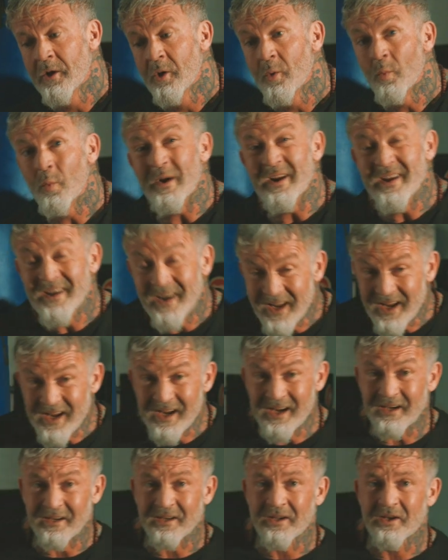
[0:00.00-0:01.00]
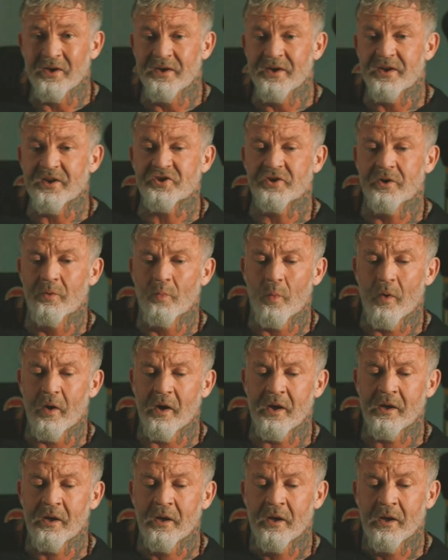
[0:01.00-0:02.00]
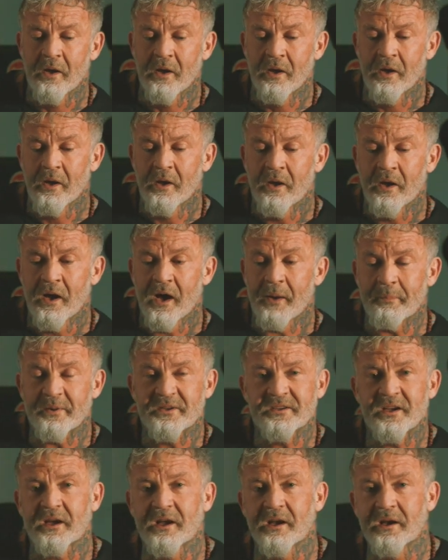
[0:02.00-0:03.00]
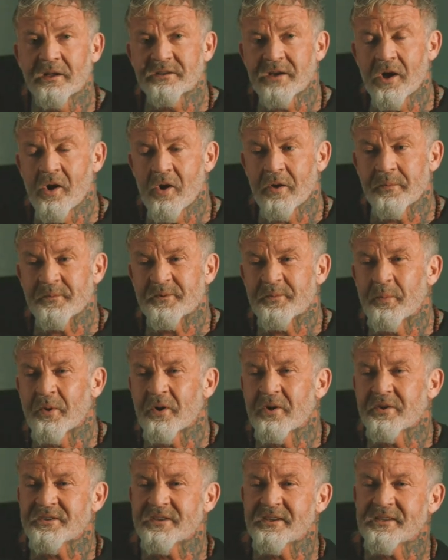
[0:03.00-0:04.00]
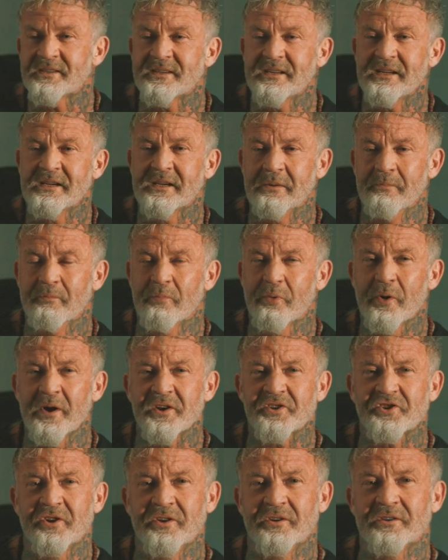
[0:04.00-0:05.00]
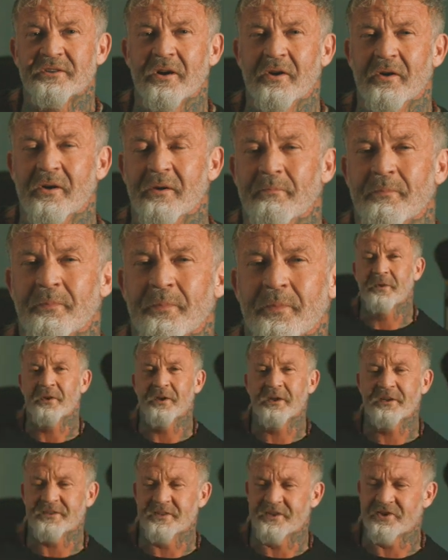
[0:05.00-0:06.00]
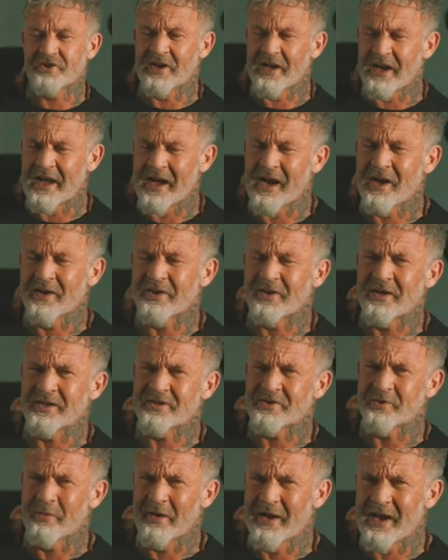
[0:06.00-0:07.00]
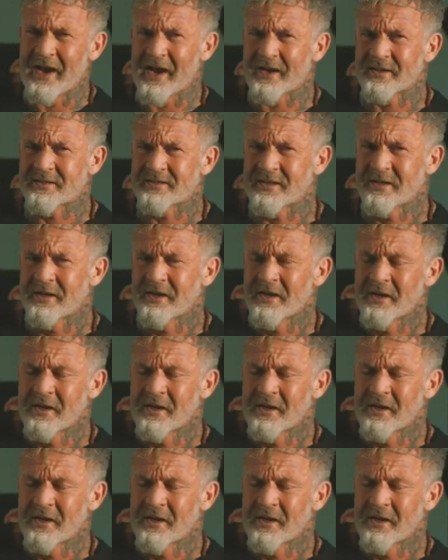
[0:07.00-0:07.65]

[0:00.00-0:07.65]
We need condition white at particular times because it's decompression time. You need to chill out, you need to relax.